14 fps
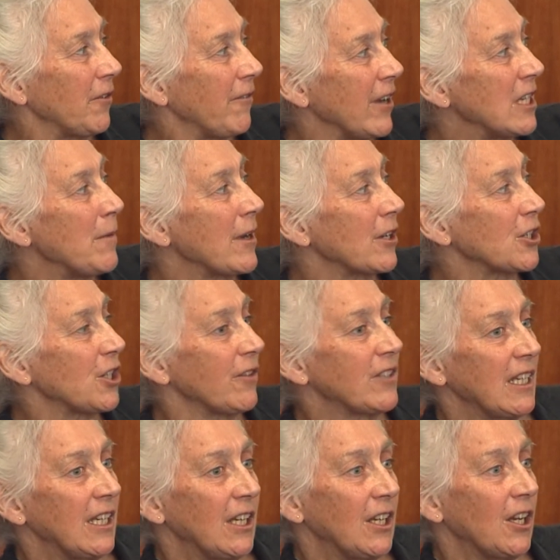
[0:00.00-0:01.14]
fundamental shifts
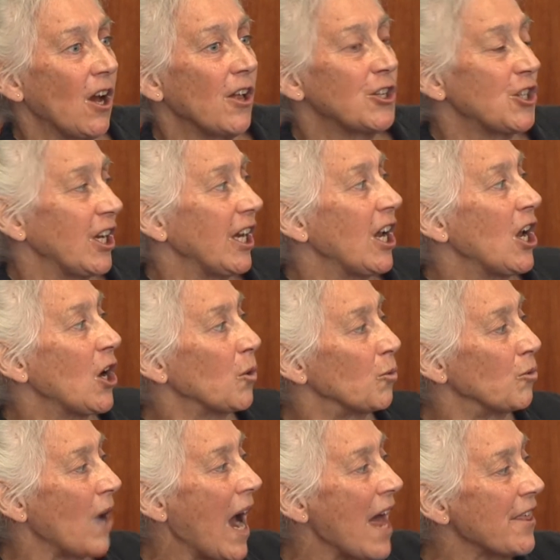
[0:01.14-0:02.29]
in ideology
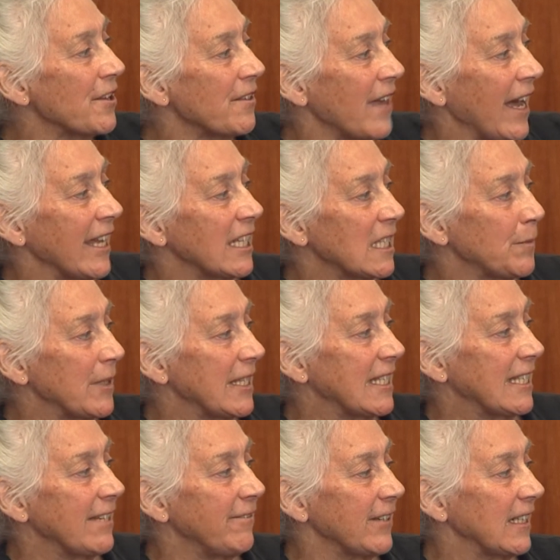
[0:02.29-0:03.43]
rather than
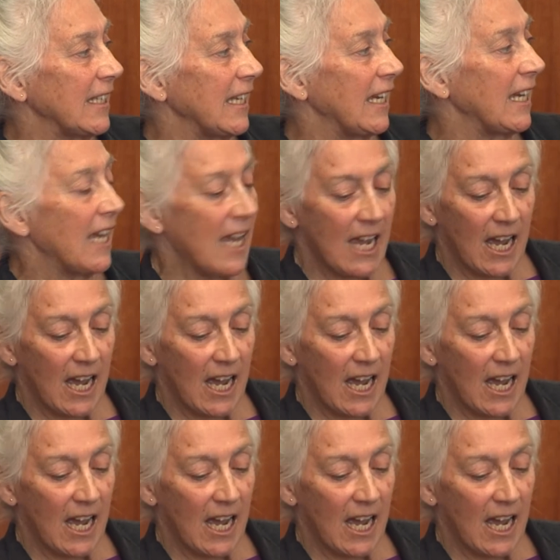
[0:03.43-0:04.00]
specifically